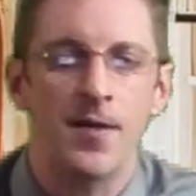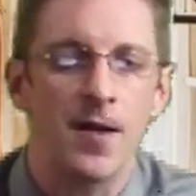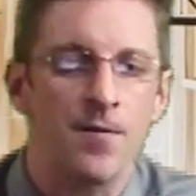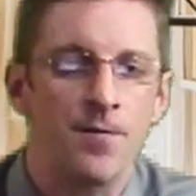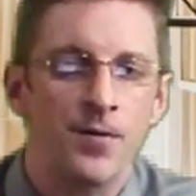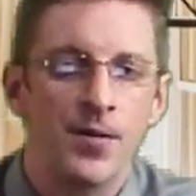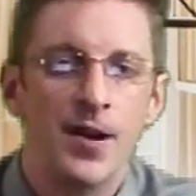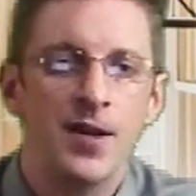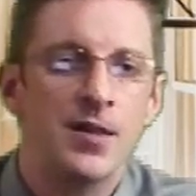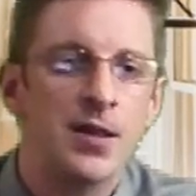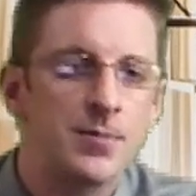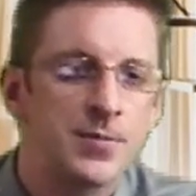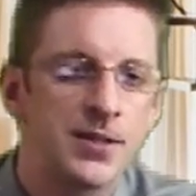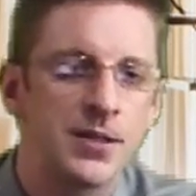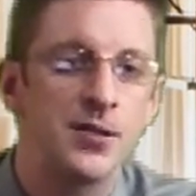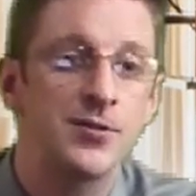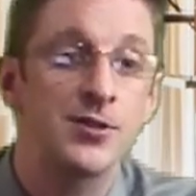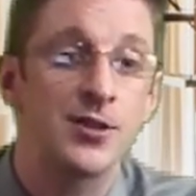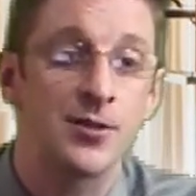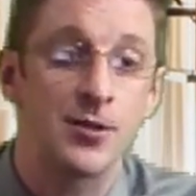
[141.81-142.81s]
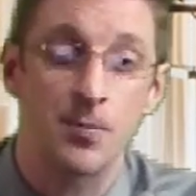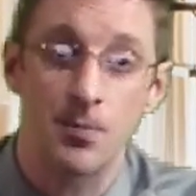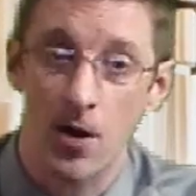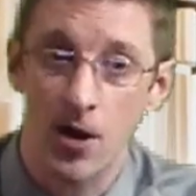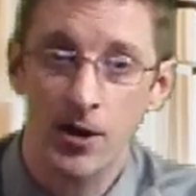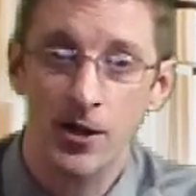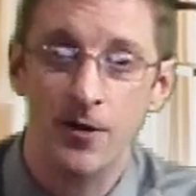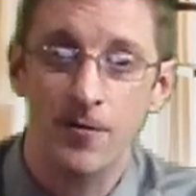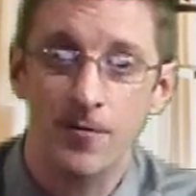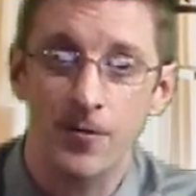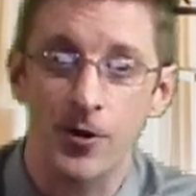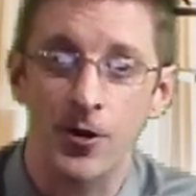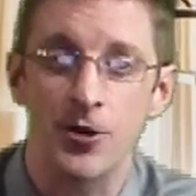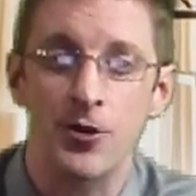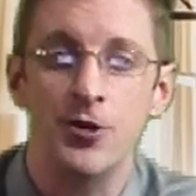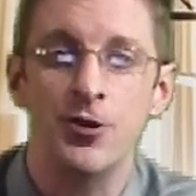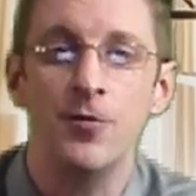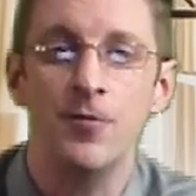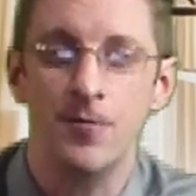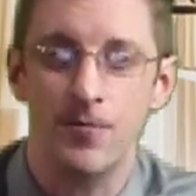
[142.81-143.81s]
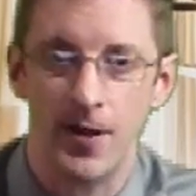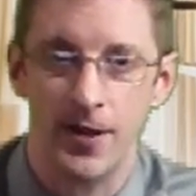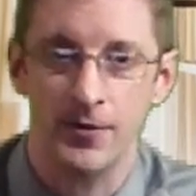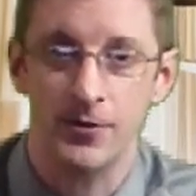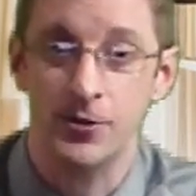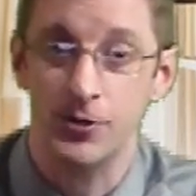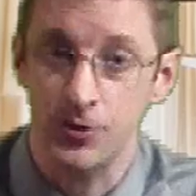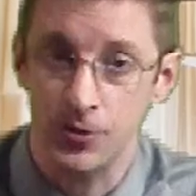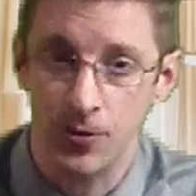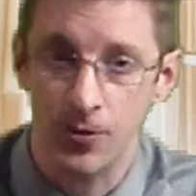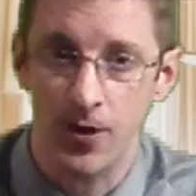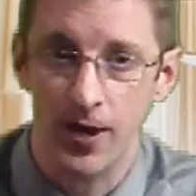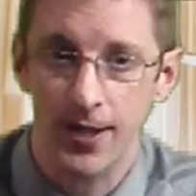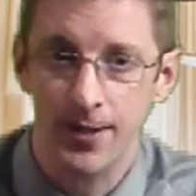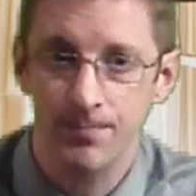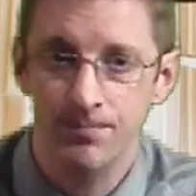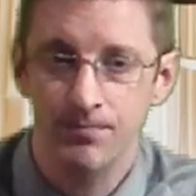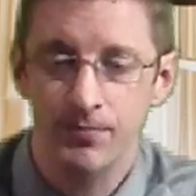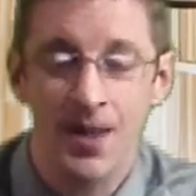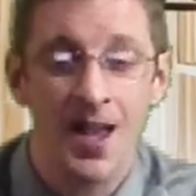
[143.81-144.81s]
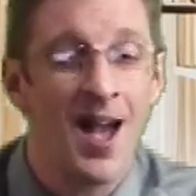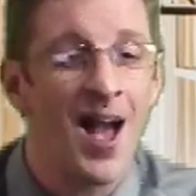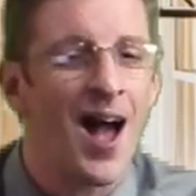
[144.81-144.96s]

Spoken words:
they find themselves in the market for a new faith to join.